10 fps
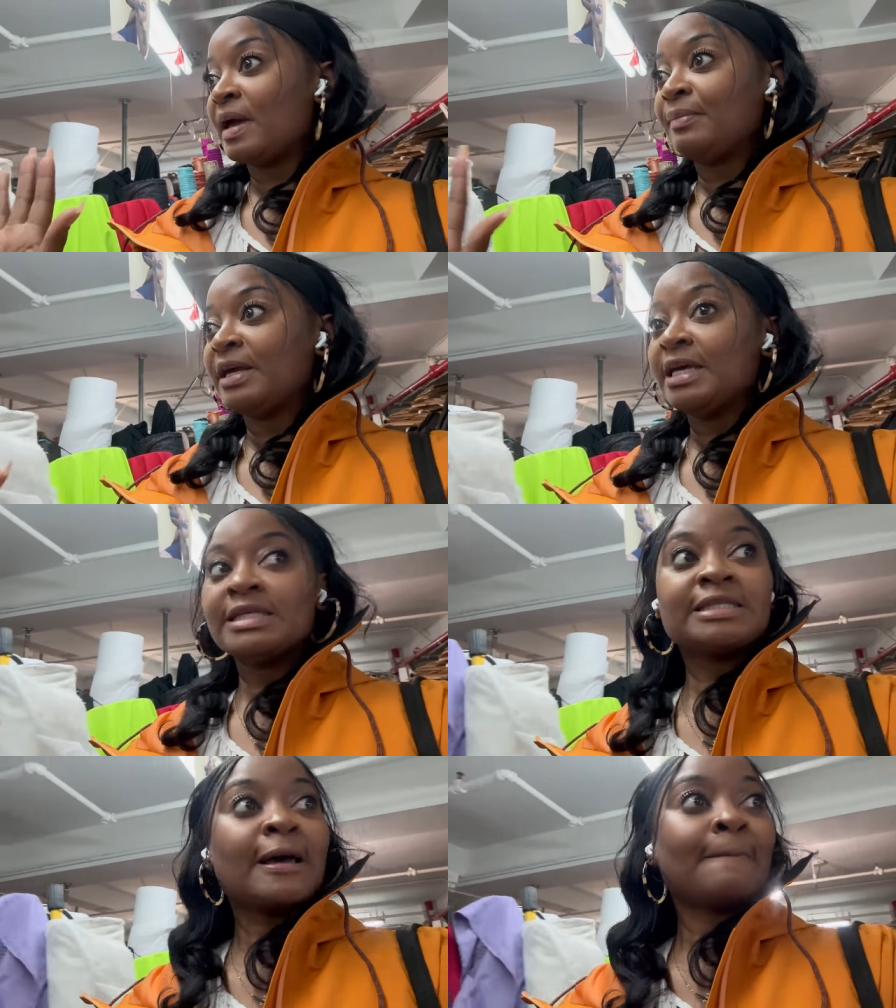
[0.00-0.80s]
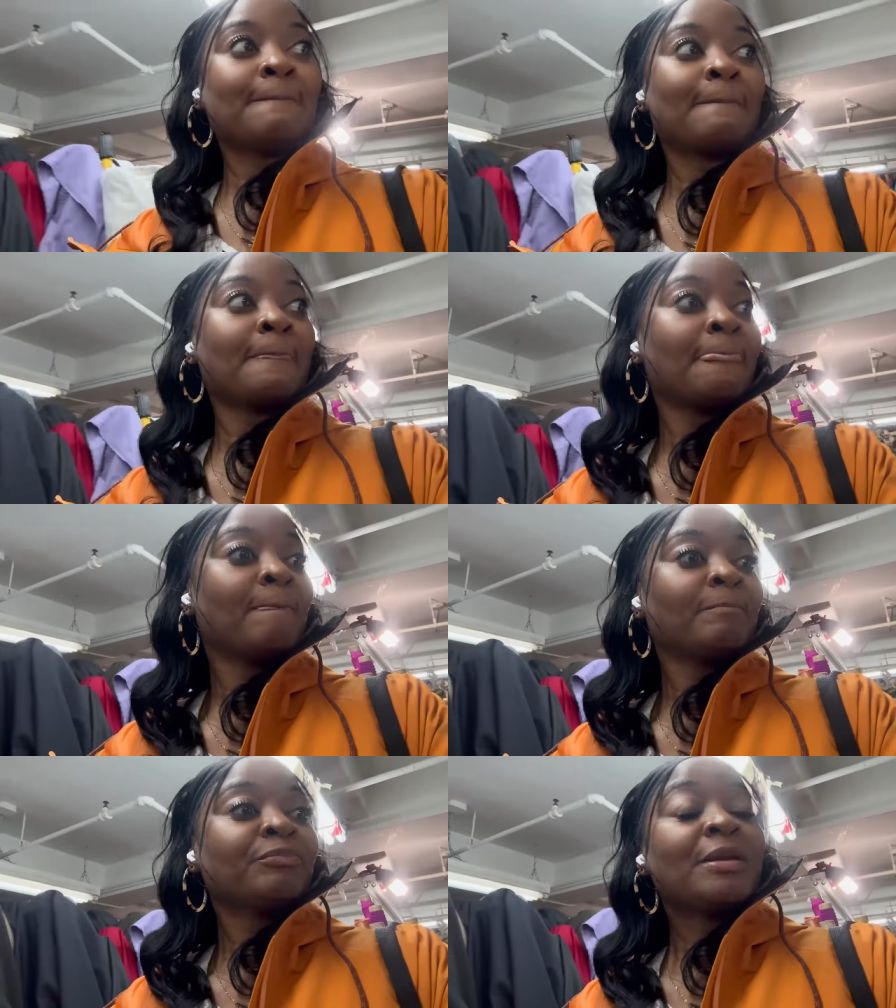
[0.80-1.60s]
Maybe it's, um,
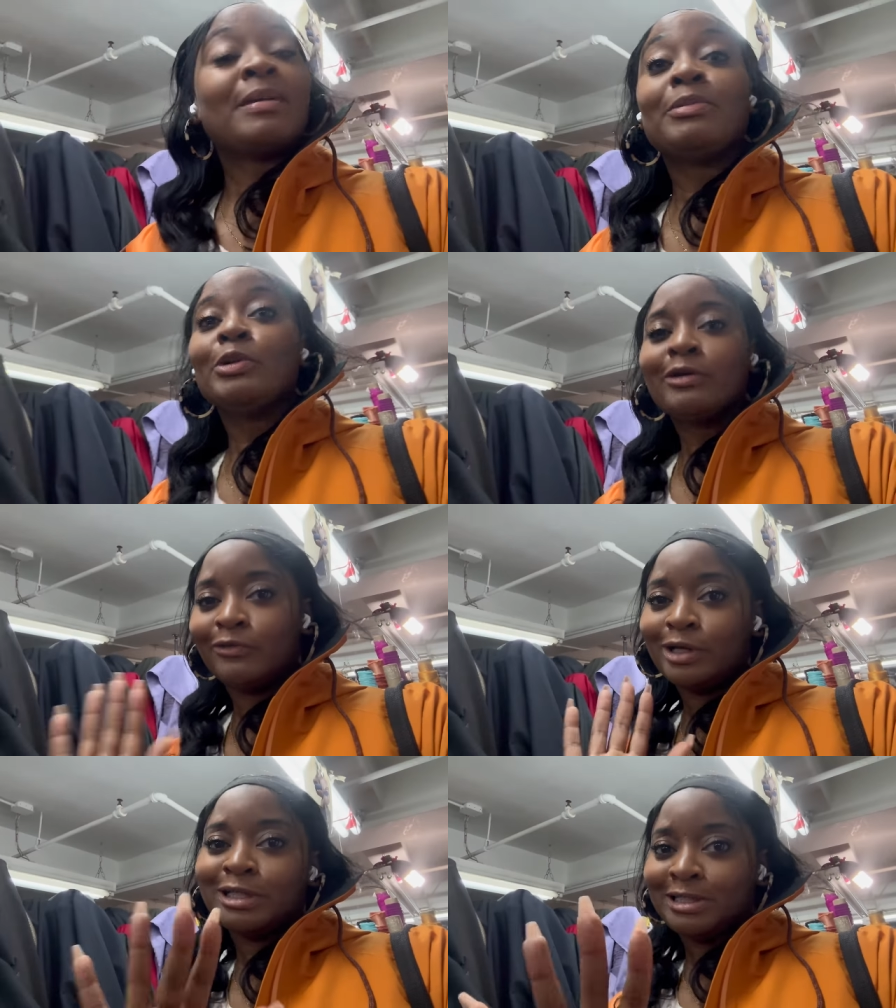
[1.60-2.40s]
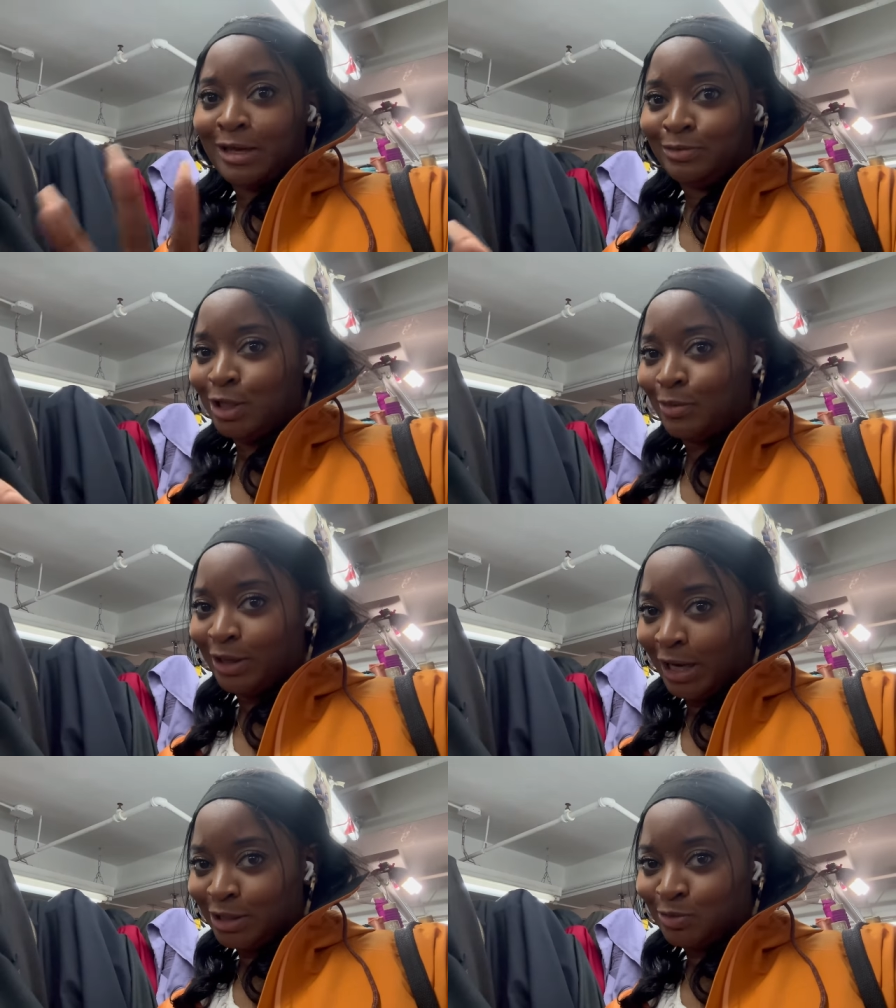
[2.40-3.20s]
maybe we can find the same type
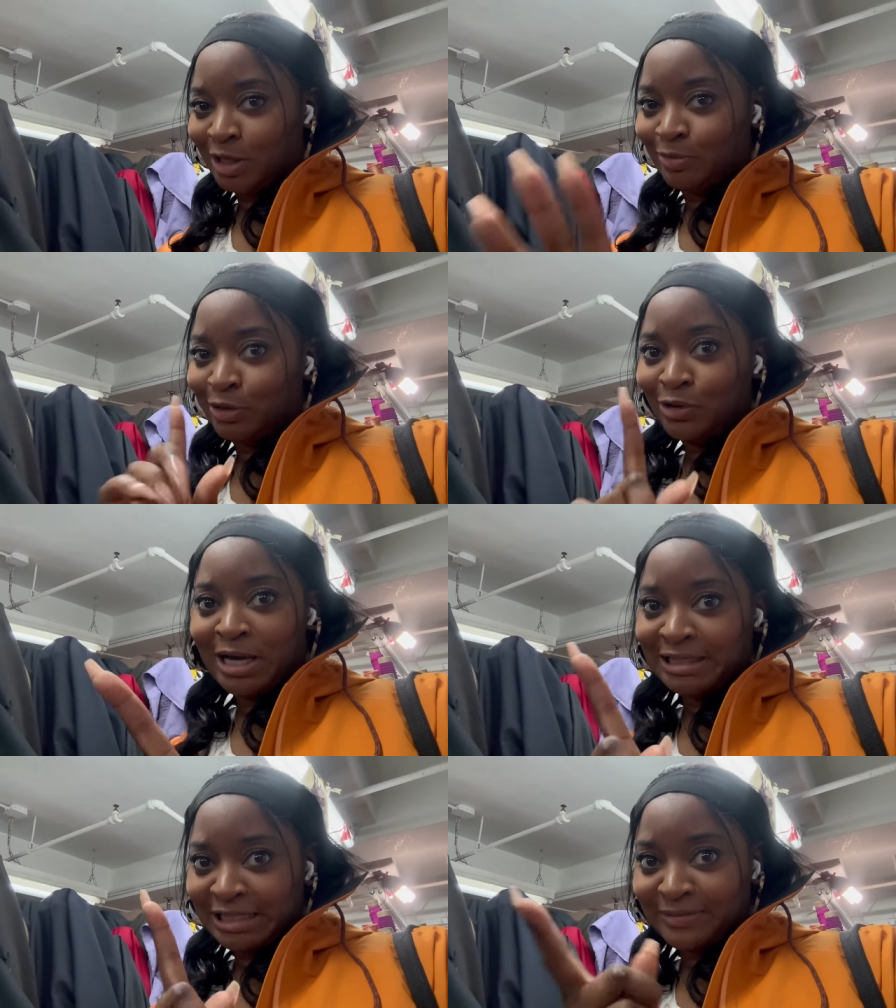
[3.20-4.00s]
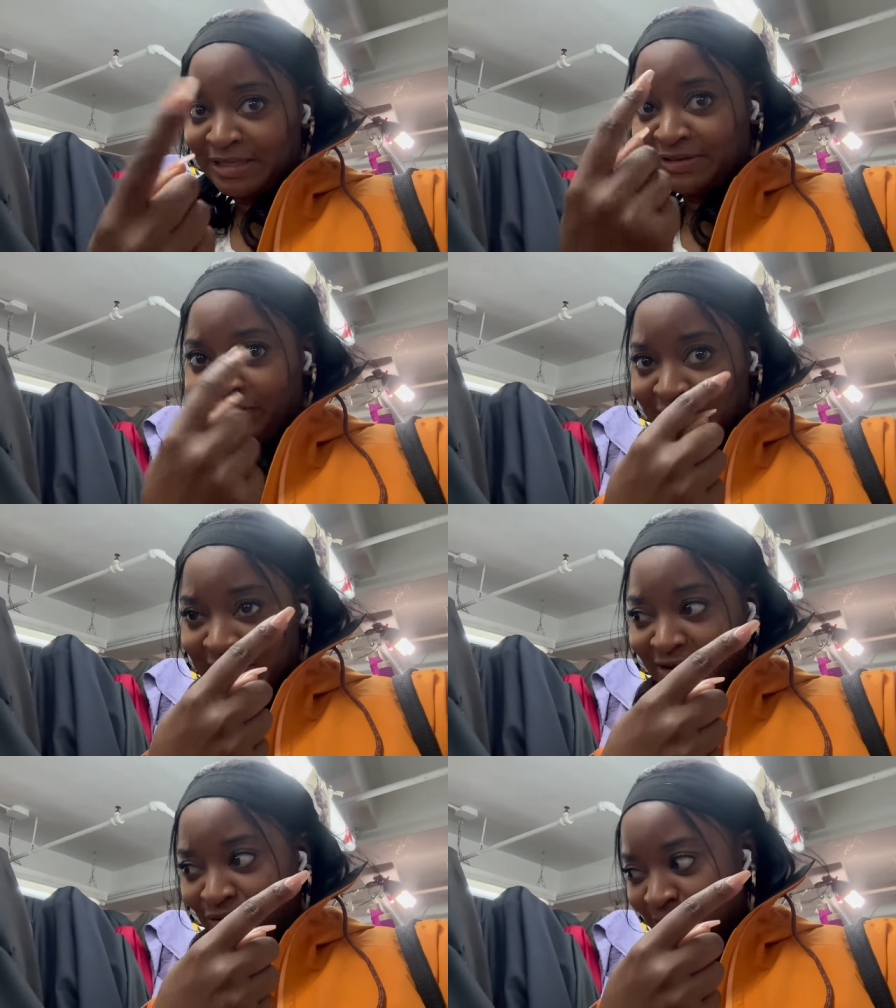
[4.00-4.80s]
of cashmere, but not as expensive as
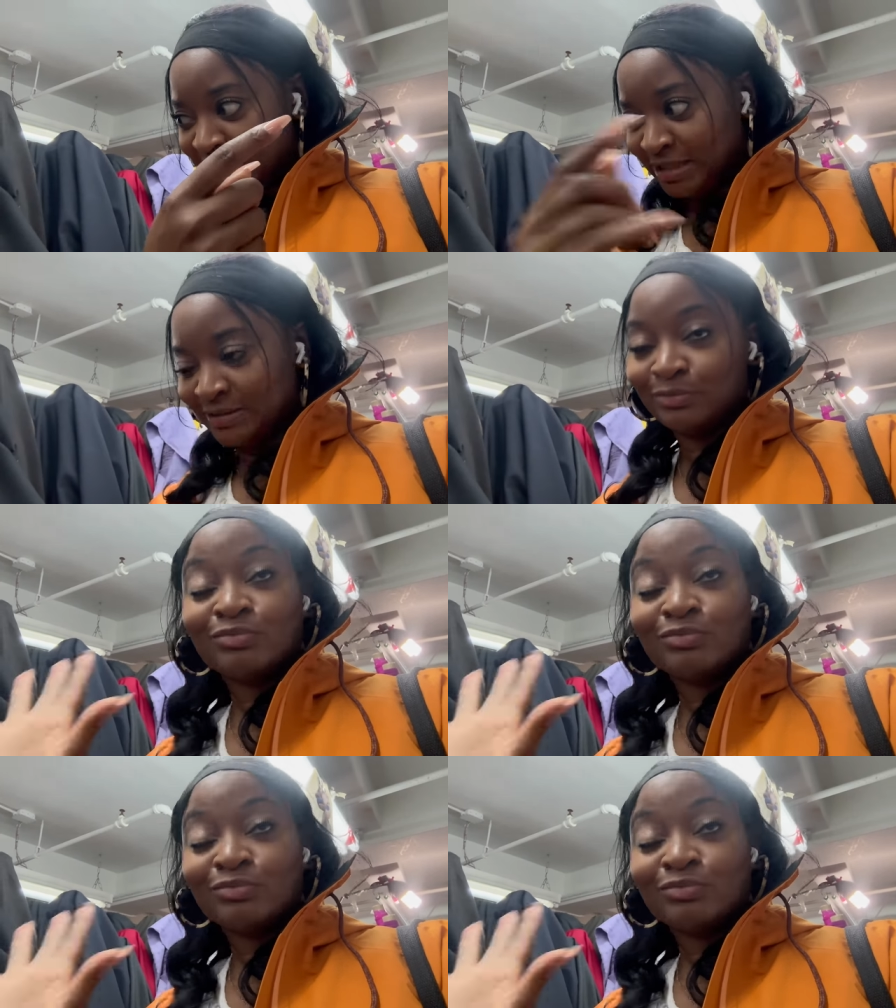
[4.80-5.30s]
the other players.